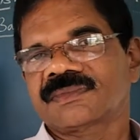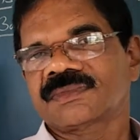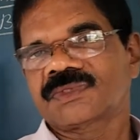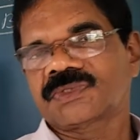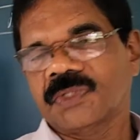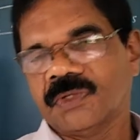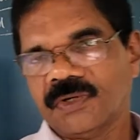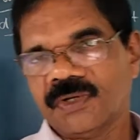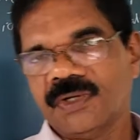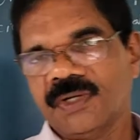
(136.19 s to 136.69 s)

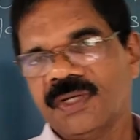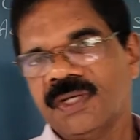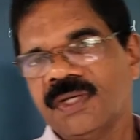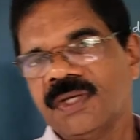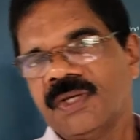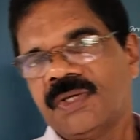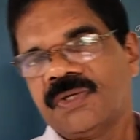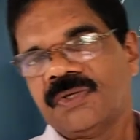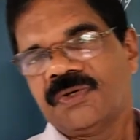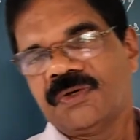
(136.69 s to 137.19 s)

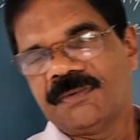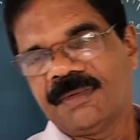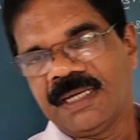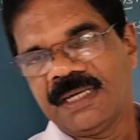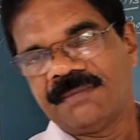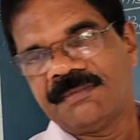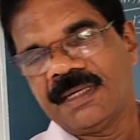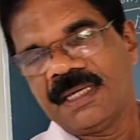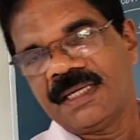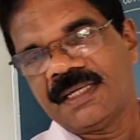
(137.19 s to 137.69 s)
So, you
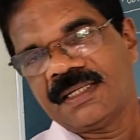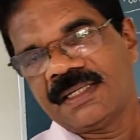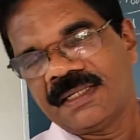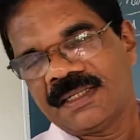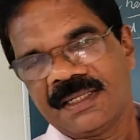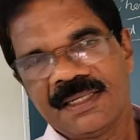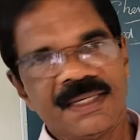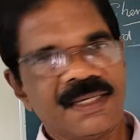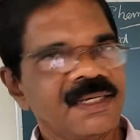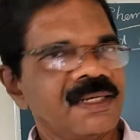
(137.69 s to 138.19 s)
may
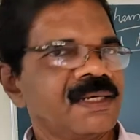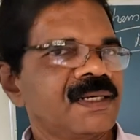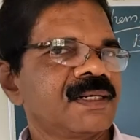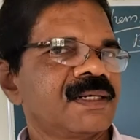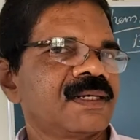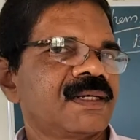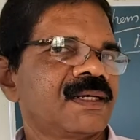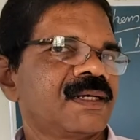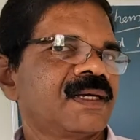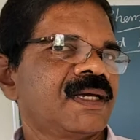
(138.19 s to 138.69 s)

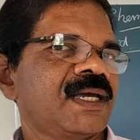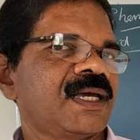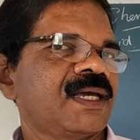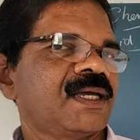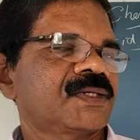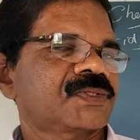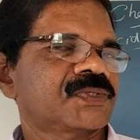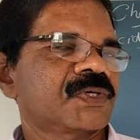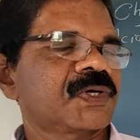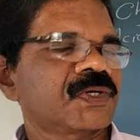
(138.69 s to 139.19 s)
make
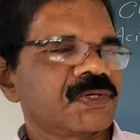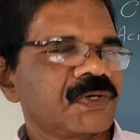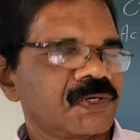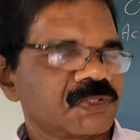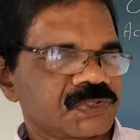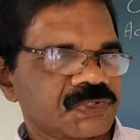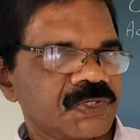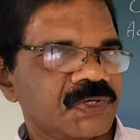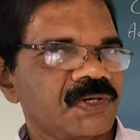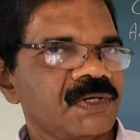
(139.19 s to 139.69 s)
a short
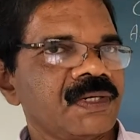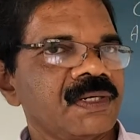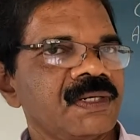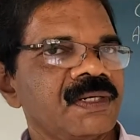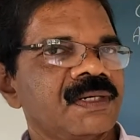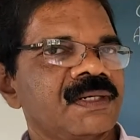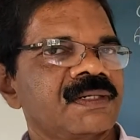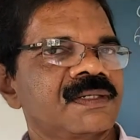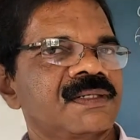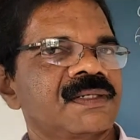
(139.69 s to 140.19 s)
notes
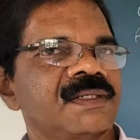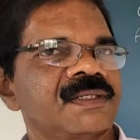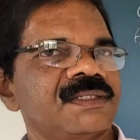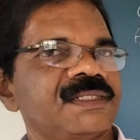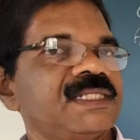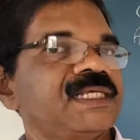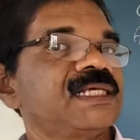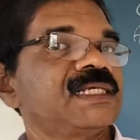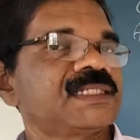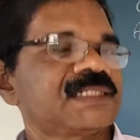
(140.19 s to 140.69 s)
on
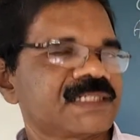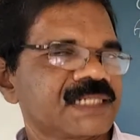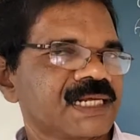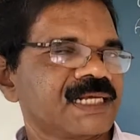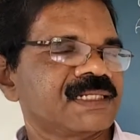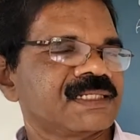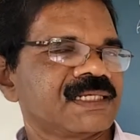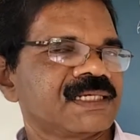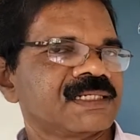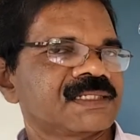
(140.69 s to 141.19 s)
these
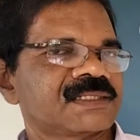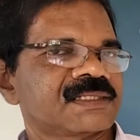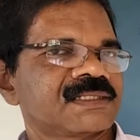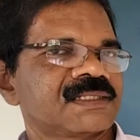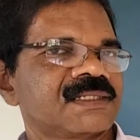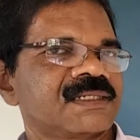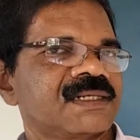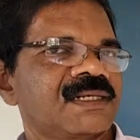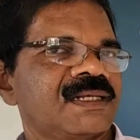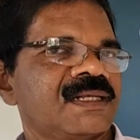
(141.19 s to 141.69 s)
three things:
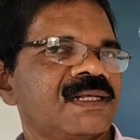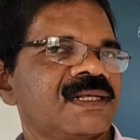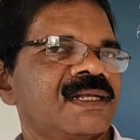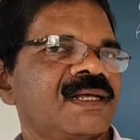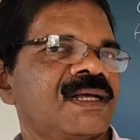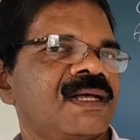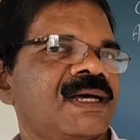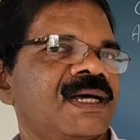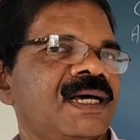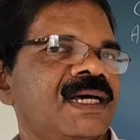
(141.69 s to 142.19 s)

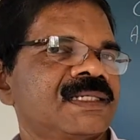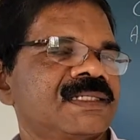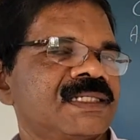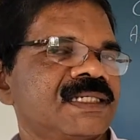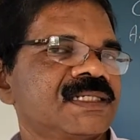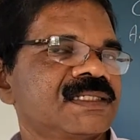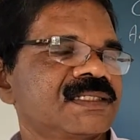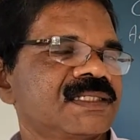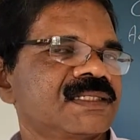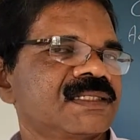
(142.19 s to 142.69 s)

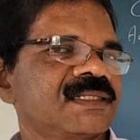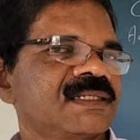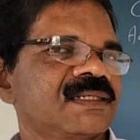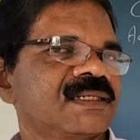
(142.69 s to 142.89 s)
acids,